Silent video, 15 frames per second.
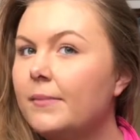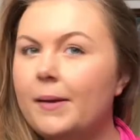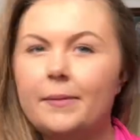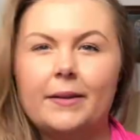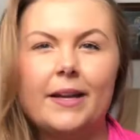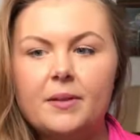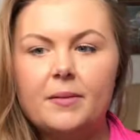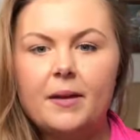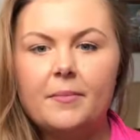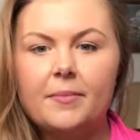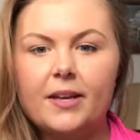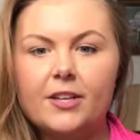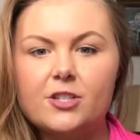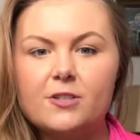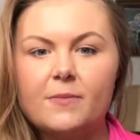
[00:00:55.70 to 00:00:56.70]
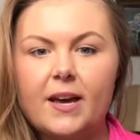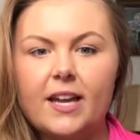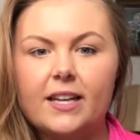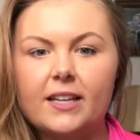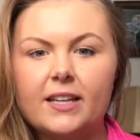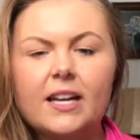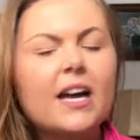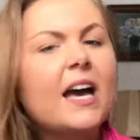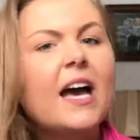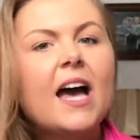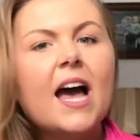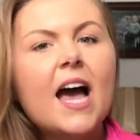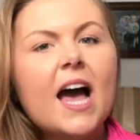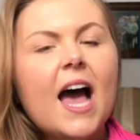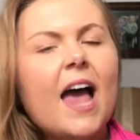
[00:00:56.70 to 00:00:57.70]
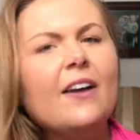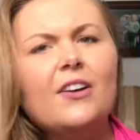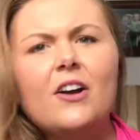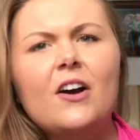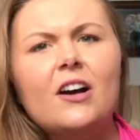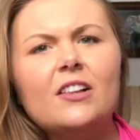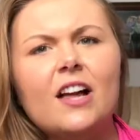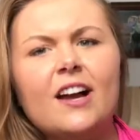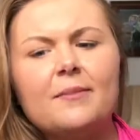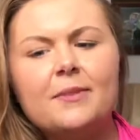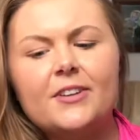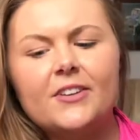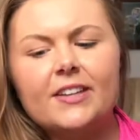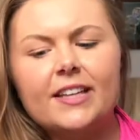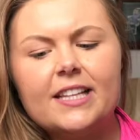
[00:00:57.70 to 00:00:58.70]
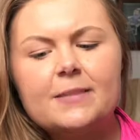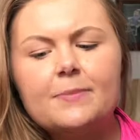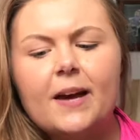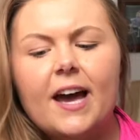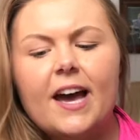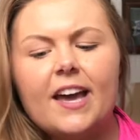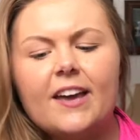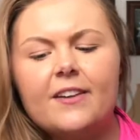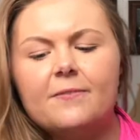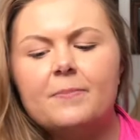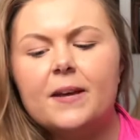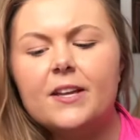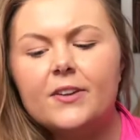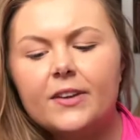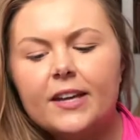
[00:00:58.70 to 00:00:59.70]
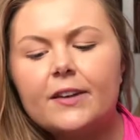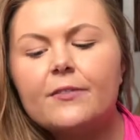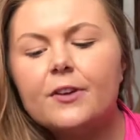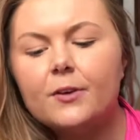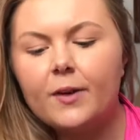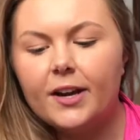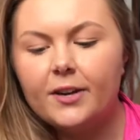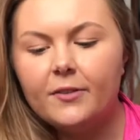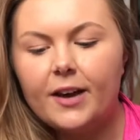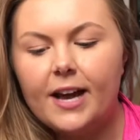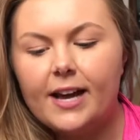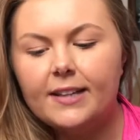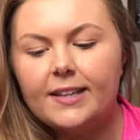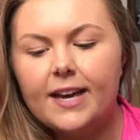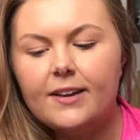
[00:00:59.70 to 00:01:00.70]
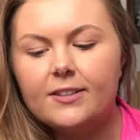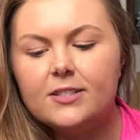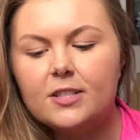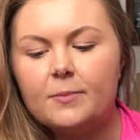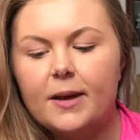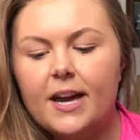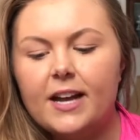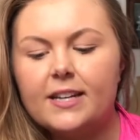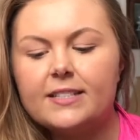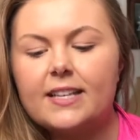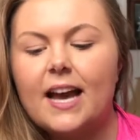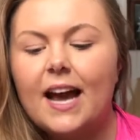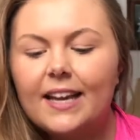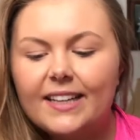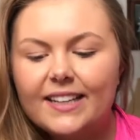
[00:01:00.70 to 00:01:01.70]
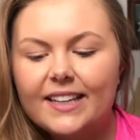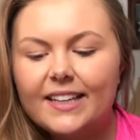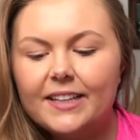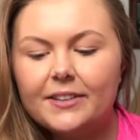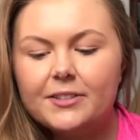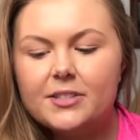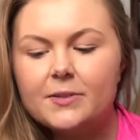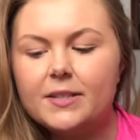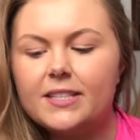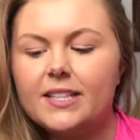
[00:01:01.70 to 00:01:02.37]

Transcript: Maybe I'm being dramatic. I don't know how long I've been doing this, but I've been doing it for quite a while now, so my hair is kind of getting used to it.